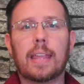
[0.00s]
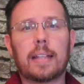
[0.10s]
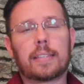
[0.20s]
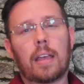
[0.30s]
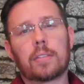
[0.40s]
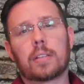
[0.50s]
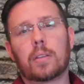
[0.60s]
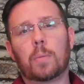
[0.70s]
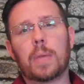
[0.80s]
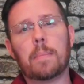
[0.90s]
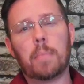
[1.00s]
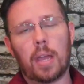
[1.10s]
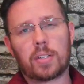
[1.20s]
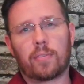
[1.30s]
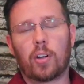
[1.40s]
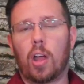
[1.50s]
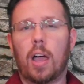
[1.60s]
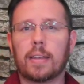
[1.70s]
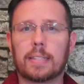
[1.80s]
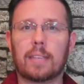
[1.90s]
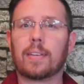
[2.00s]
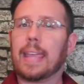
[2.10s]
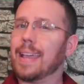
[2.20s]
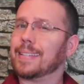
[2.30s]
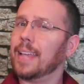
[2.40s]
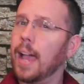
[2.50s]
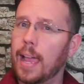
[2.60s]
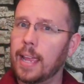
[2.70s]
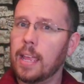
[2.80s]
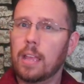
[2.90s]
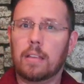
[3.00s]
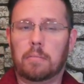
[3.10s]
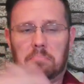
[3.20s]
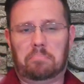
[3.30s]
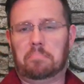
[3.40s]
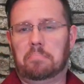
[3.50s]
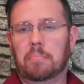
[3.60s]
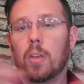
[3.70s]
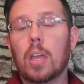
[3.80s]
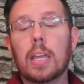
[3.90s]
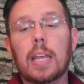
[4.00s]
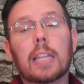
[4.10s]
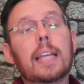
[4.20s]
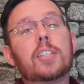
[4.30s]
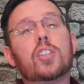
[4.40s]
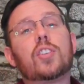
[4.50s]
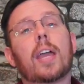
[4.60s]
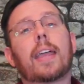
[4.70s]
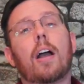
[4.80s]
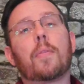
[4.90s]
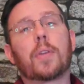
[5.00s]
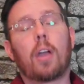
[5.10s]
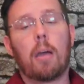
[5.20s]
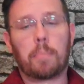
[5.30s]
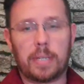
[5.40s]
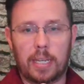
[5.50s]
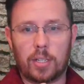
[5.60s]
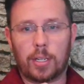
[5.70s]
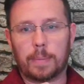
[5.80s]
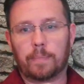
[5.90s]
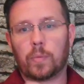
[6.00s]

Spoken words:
that sounds a little bit much for a Honda Civic Si. Let's check out the competition.